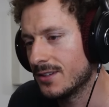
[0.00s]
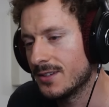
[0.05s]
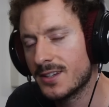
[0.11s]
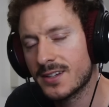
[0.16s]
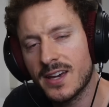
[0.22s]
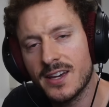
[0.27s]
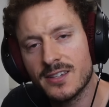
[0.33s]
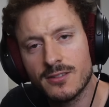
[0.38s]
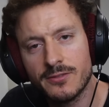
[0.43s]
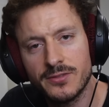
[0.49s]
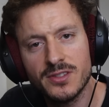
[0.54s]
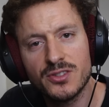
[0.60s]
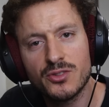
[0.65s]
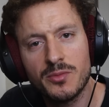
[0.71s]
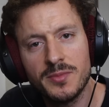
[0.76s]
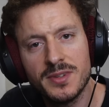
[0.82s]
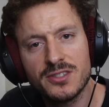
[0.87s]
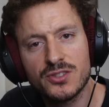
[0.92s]
in the case of
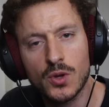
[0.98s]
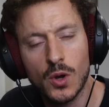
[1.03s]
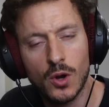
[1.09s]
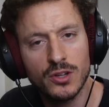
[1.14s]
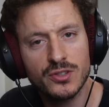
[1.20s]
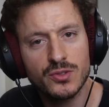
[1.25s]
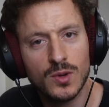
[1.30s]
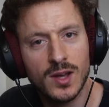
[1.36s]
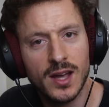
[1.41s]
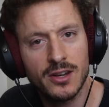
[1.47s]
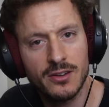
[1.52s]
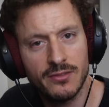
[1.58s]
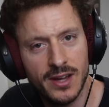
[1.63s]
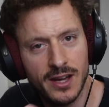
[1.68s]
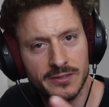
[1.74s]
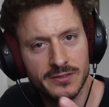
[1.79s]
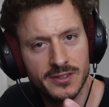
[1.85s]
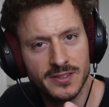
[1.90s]
instruments, you also kind of
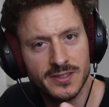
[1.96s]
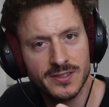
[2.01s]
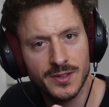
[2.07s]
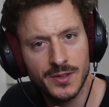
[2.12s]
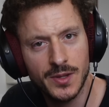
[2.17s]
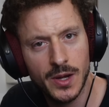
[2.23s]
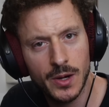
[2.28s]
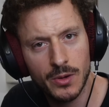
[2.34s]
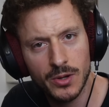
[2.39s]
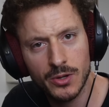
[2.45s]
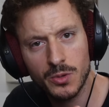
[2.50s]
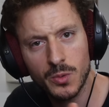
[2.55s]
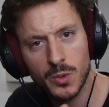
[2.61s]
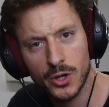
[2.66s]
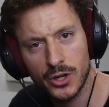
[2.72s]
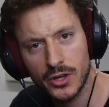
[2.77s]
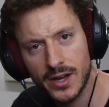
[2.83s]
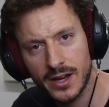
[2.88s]
have this scenario
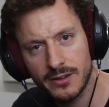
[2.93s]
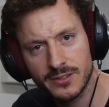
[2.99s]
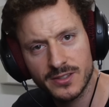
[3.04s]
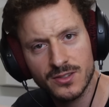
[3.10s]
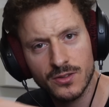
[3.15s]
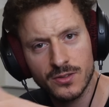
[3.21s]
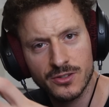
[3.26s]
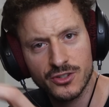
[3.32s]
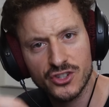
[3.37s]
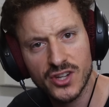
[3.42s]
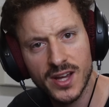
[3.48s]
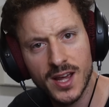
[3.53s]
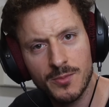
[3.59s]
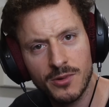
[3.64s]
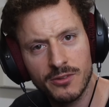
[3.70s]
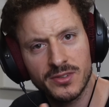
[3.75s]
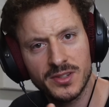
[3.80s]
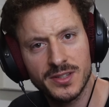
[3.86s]
where you have a certain
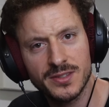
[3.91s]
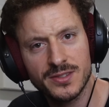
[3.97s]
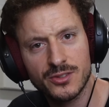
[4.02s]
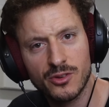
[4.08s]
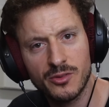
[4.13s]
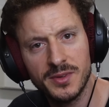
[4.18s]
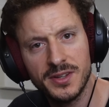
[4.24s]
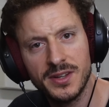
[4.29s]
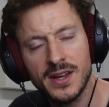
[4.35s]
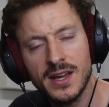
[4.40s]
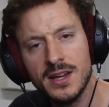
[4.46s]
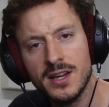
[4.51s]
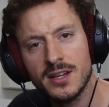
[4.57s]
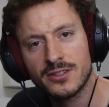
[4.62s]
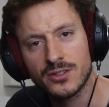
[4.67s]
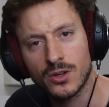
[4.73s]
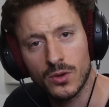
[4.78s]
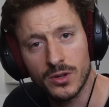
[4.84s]
shape of an instrument.
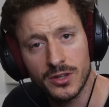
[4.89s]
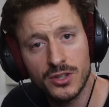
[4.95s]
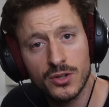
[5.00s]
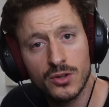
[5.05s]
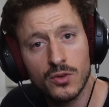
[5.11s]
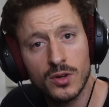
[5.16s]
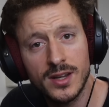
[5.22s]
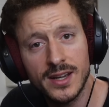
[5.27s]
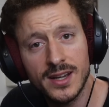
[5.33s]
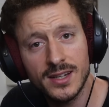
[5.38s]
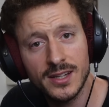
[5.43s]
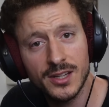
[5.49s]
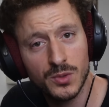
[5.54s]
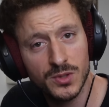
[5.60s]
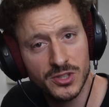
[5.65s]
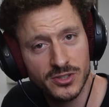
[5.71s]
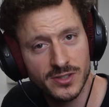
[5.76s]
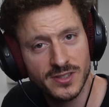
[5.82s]
So a ukulele,
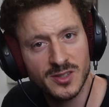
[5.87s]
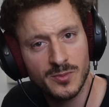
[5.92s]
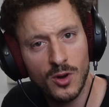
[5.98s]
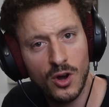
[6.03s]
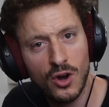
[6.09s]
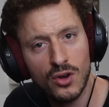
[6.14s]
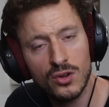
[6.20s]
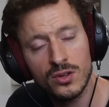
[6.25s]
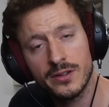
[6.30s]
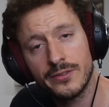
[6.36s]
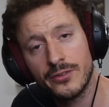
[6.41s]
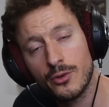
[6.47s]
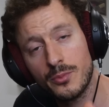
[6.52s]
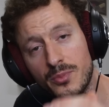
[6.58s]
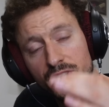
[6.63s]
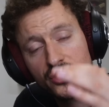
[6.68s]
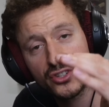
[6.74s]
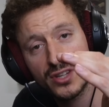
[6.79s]
which is small, if you
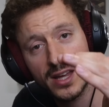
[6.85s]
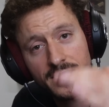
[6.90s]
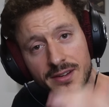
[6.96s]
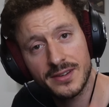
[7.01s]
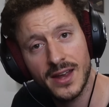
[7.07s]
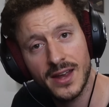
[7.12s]
pitch that